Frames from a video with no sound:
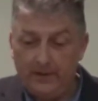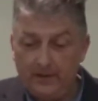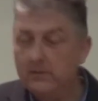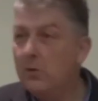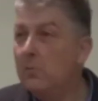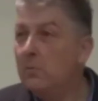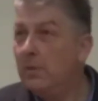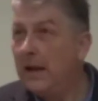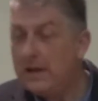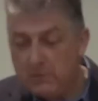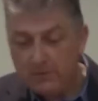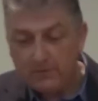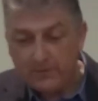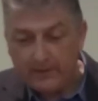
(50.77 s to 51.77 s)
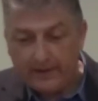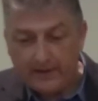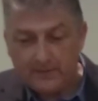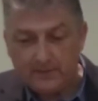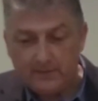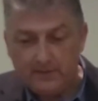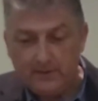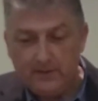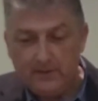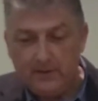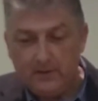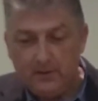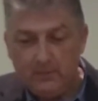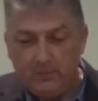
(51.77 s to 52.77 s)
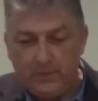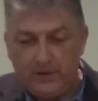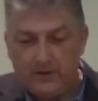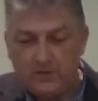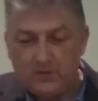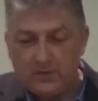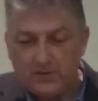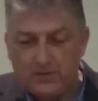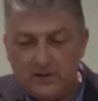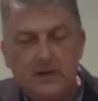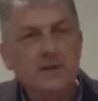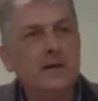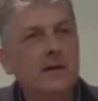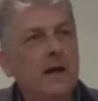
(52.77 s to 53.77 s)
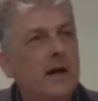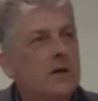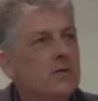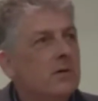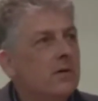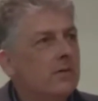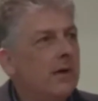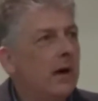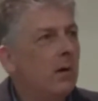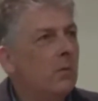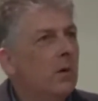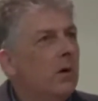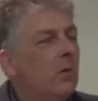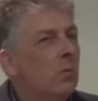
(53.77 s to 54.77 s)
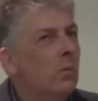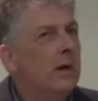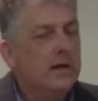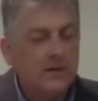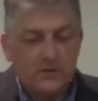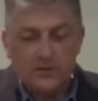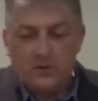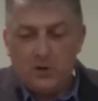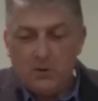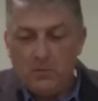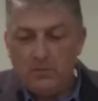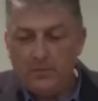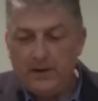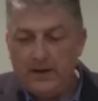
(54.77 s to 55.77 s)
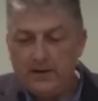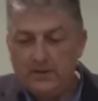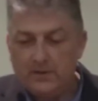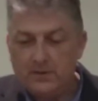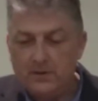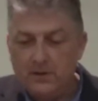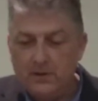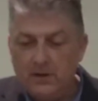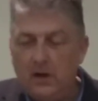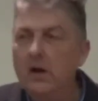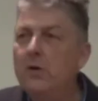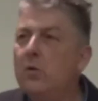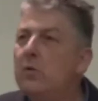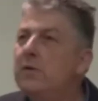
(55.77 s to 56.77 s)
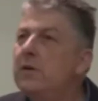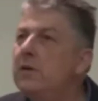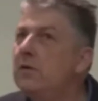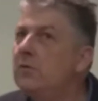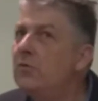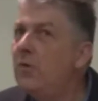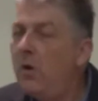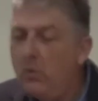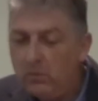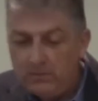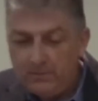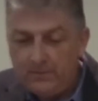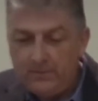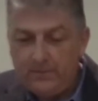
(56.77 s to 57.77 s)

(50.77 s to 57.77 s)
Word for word: I don't blame him for that, but it's just an indication of how we as human beings are not in control.